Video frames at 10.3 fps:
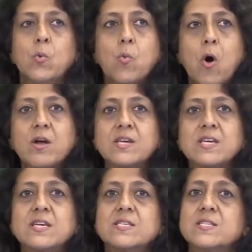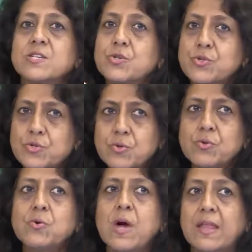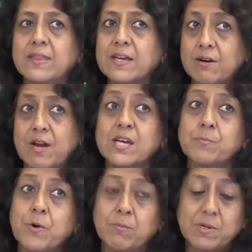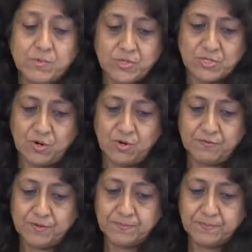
what is the true and the correct problem to solve.